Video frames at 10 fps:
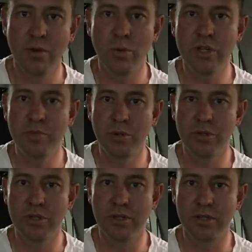When you
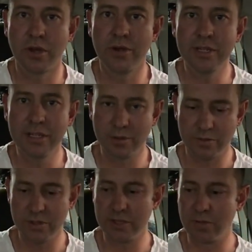put the Cogear
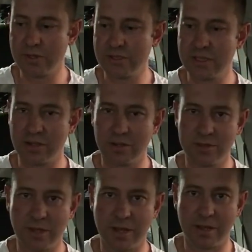reversing ones in, it goes
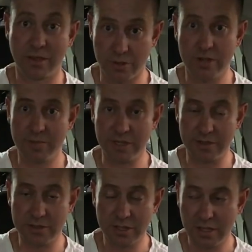like 30
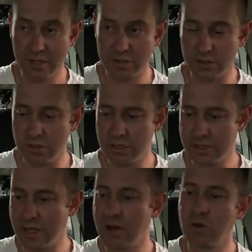meters. So usually
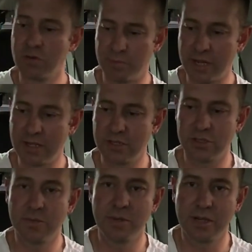that whole package and
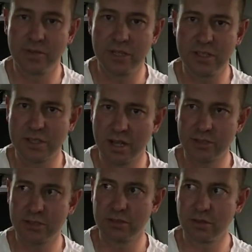shipping and everything is
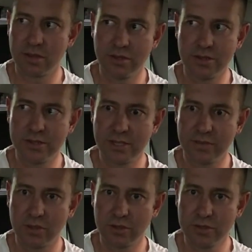
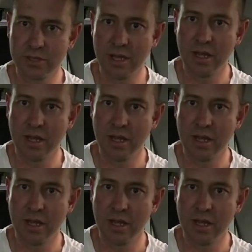$137.